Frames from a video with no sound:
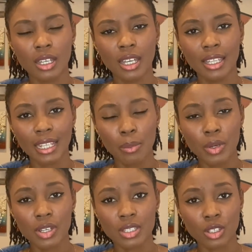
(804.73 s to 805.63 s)
and that
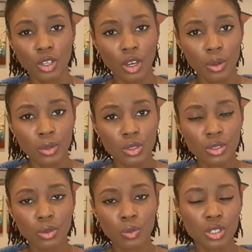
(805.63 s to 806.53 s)
person
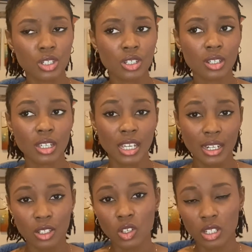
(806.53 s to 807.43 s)
goes, which
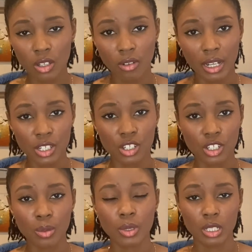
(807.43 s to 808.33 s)
in a toxic
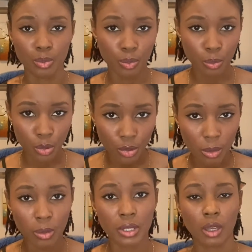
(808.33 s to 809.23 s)
relationship is
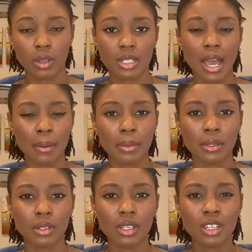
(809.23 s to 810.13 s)
probably going to
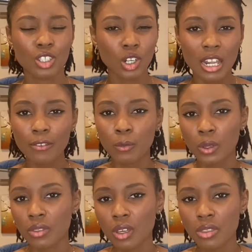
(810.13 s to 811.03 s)
happen, you're left
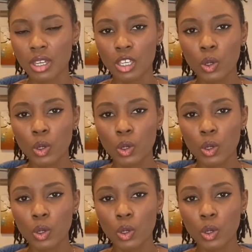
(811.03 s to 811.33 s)
with nothing.